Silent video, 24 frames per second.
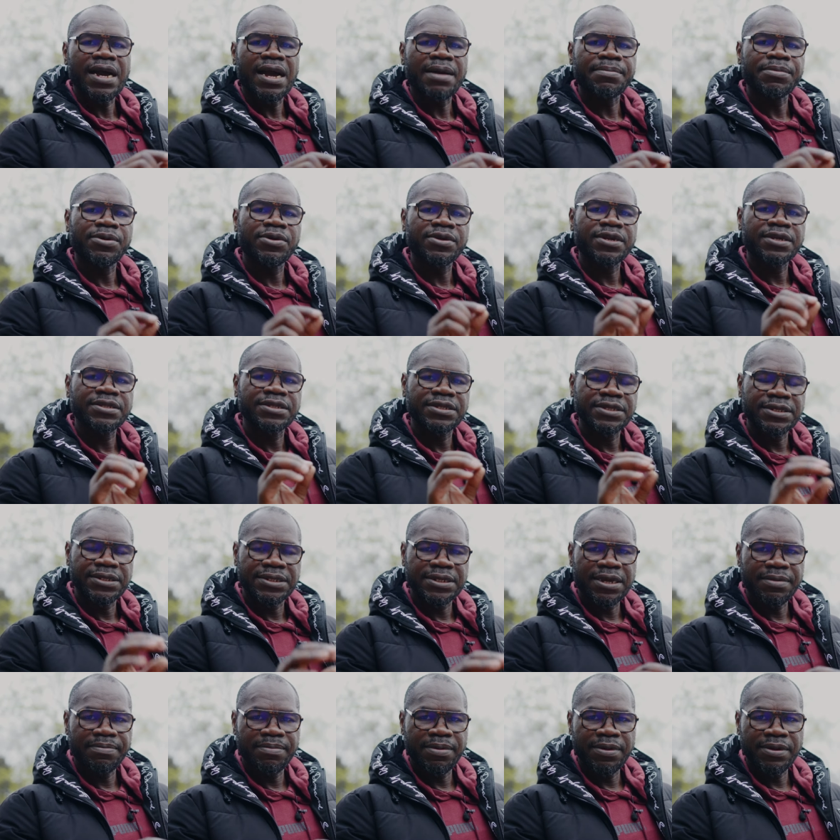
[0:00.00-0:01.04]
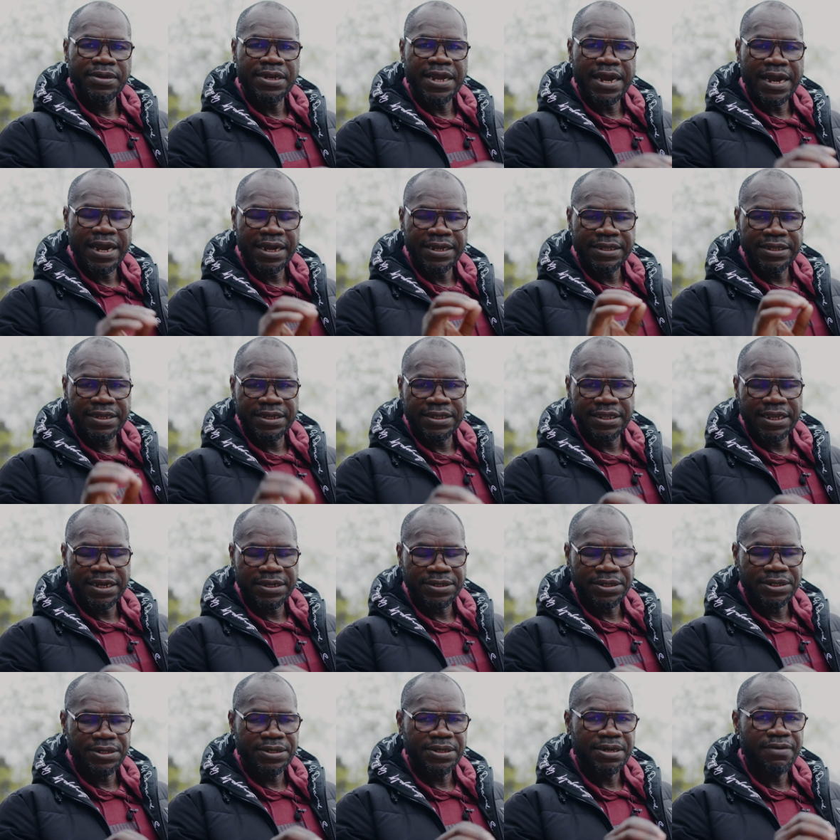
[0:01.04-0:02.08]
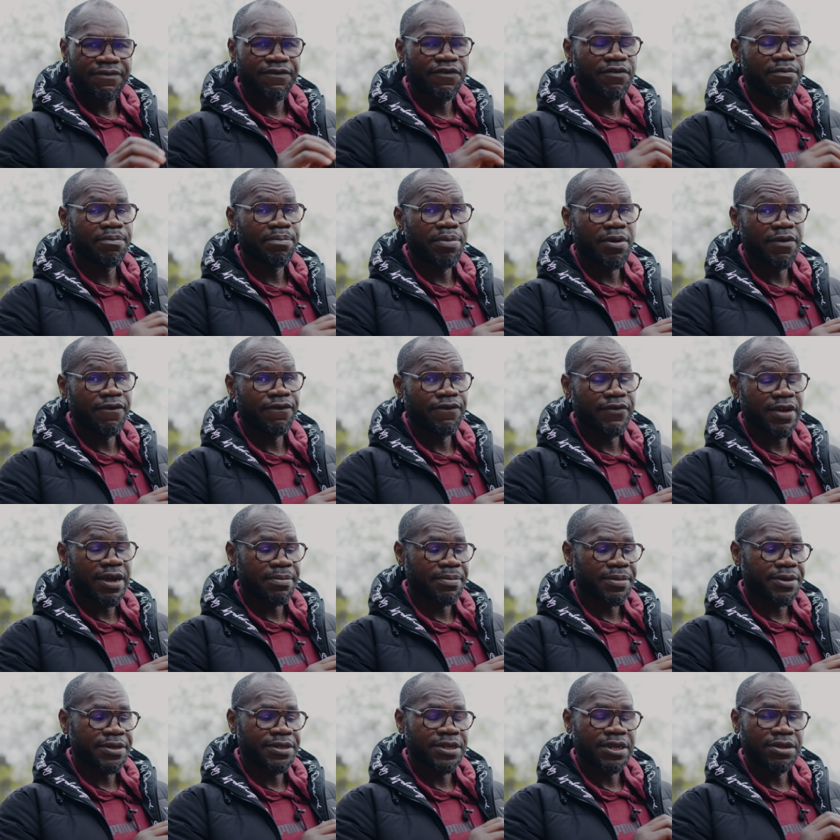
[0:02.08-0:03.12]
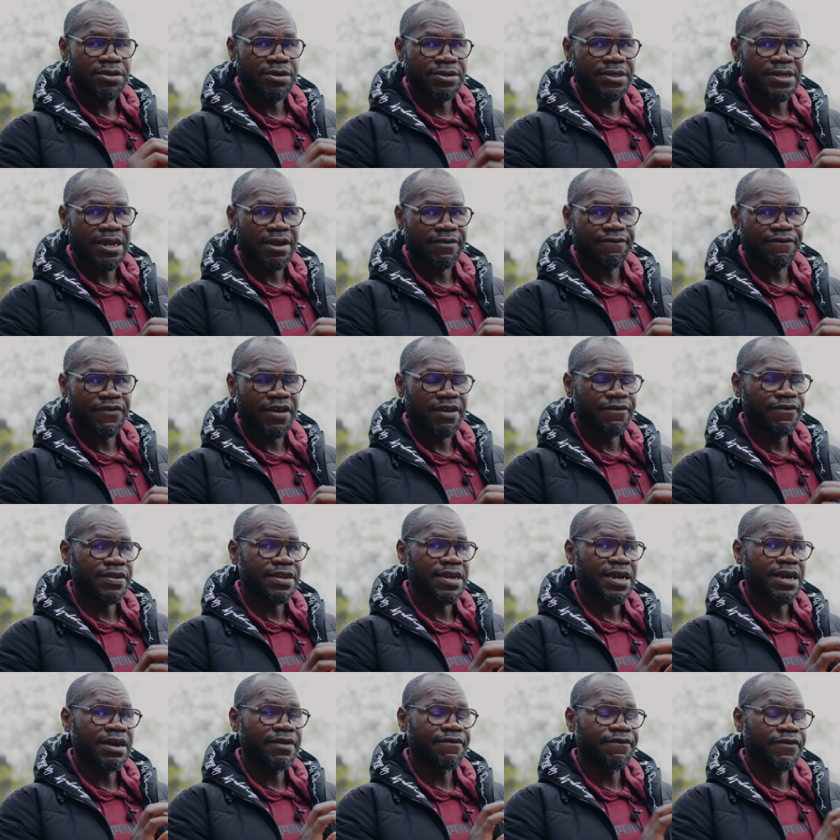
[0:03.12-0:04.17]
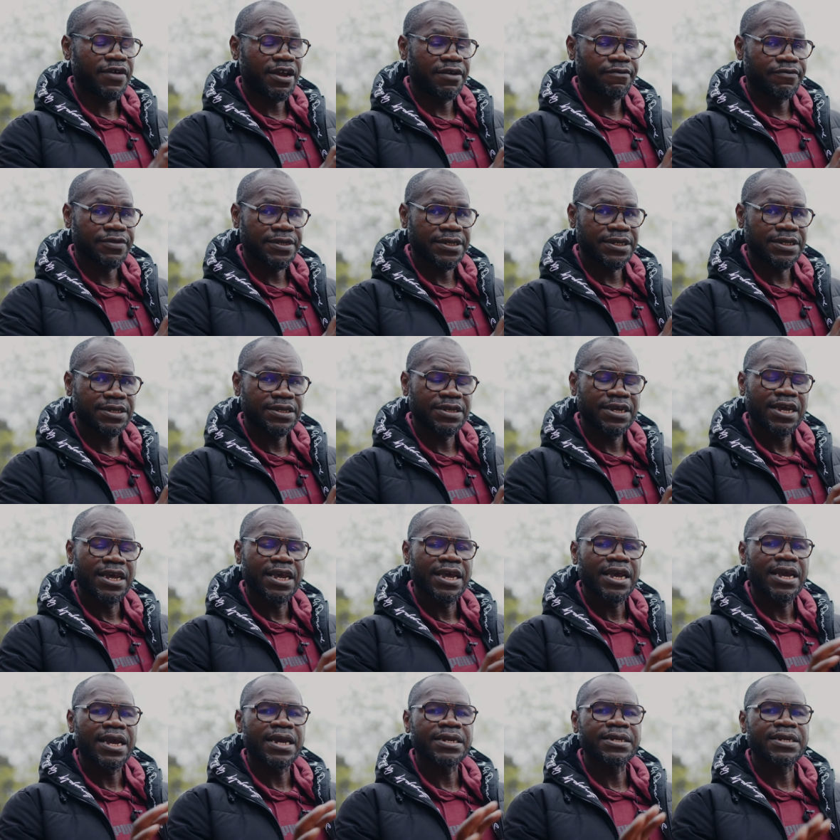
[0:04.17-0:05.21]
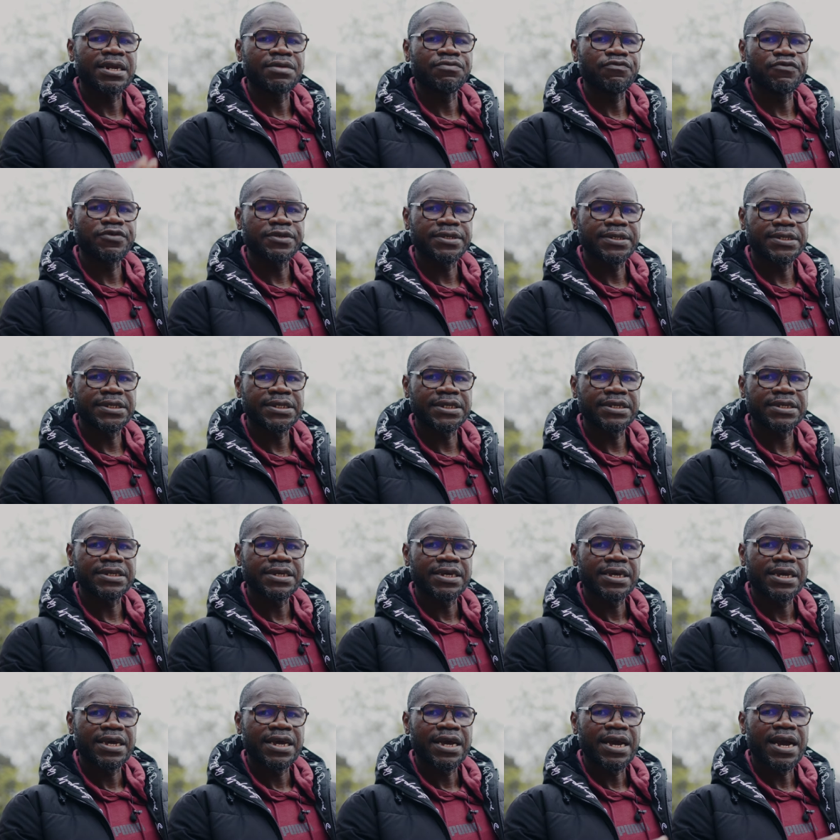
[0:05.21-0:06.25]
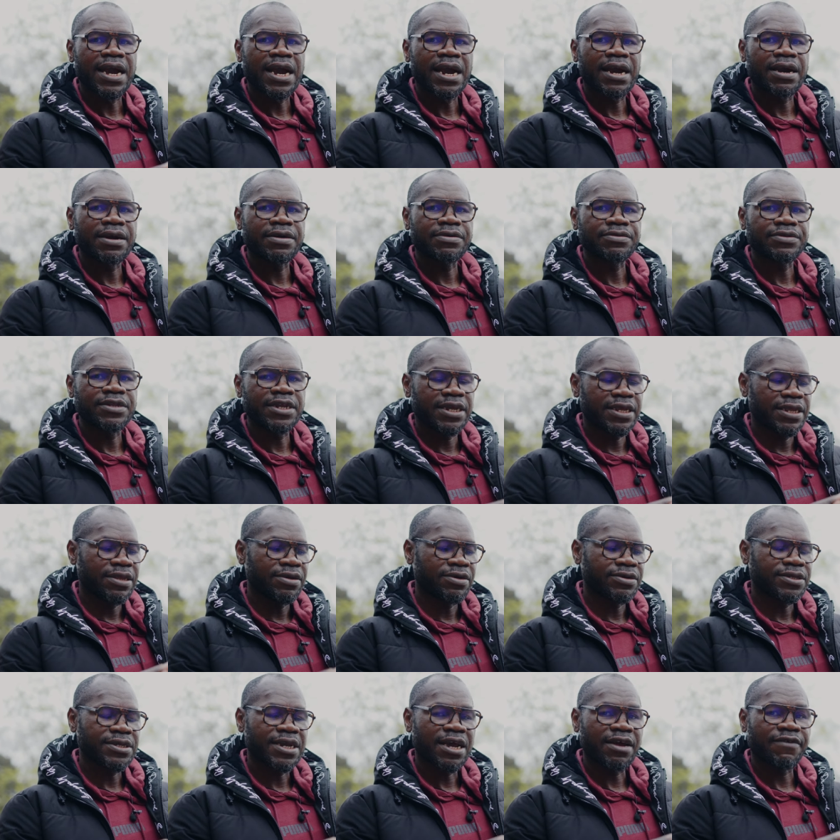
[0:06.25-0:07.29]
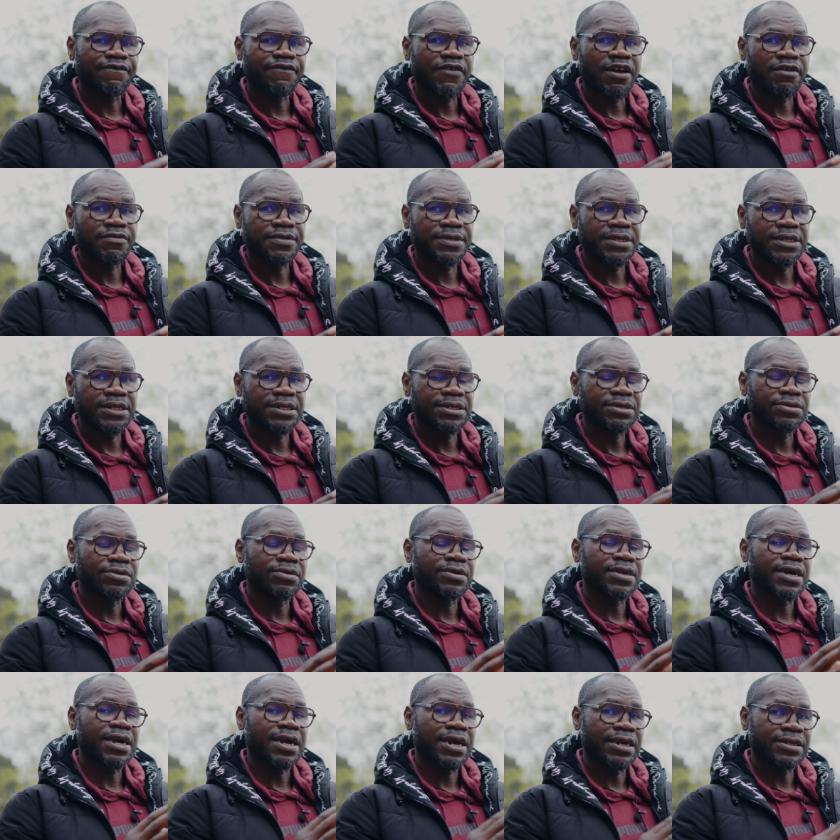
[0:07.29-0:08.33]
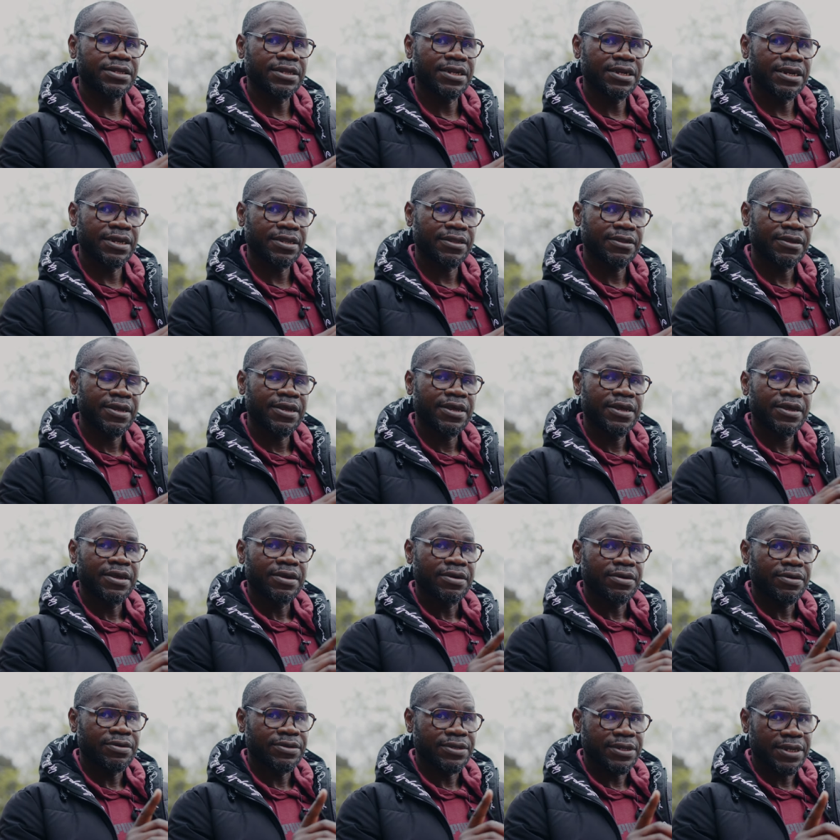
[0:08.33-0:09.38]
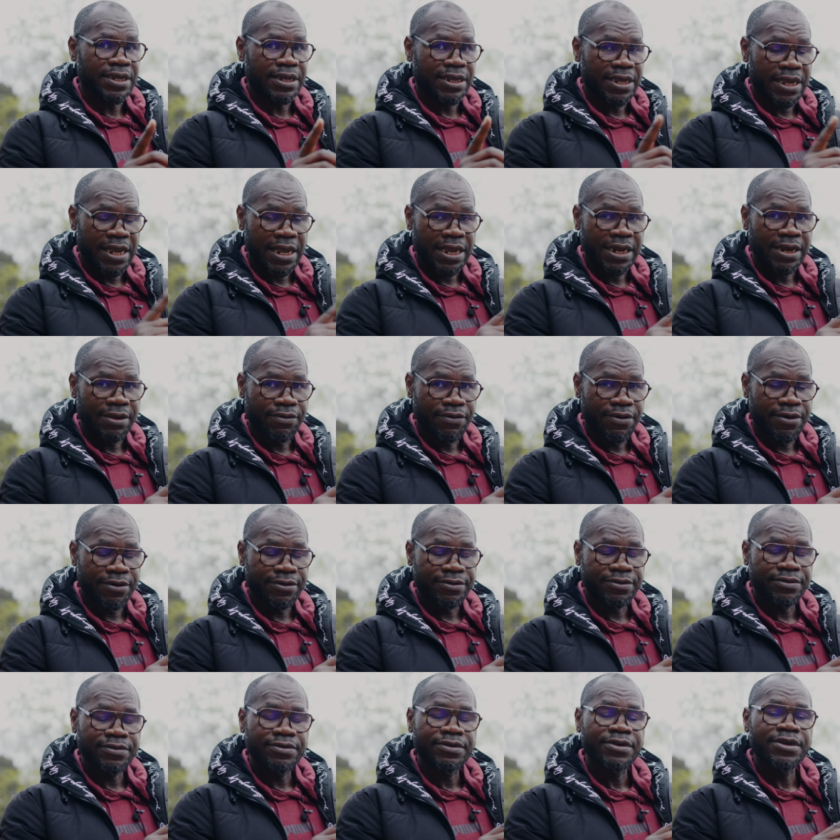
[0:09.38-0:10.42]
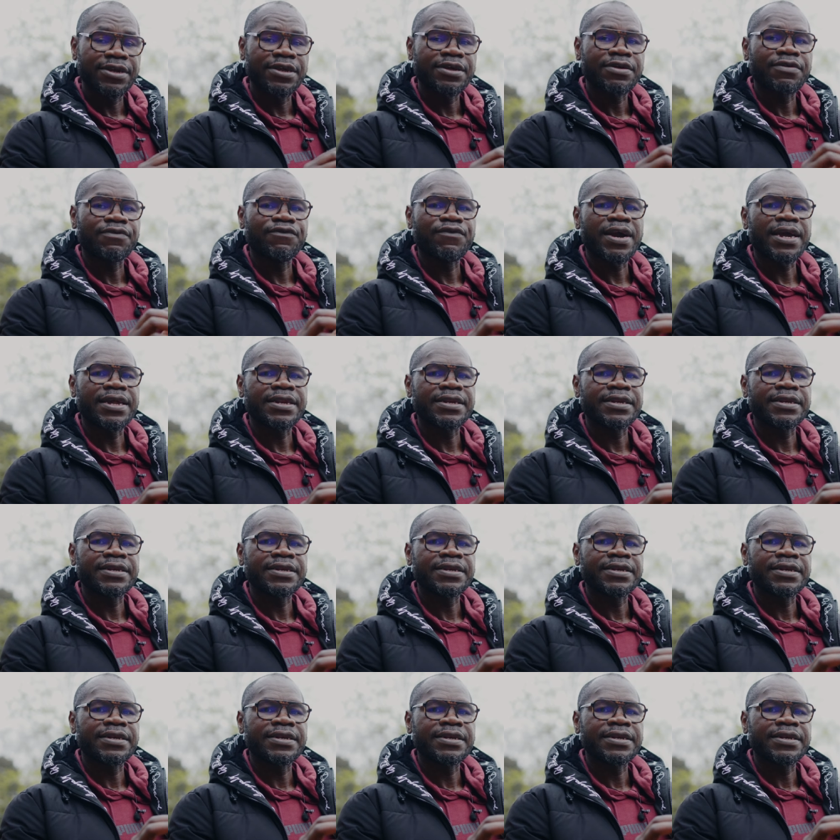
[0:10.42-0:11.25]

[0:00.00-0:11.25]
I'm gonna disable the eye detection here for both camera, the EOS R5 and R5C, and then we see how the EOS R5C is gonna handle it. Because early on, when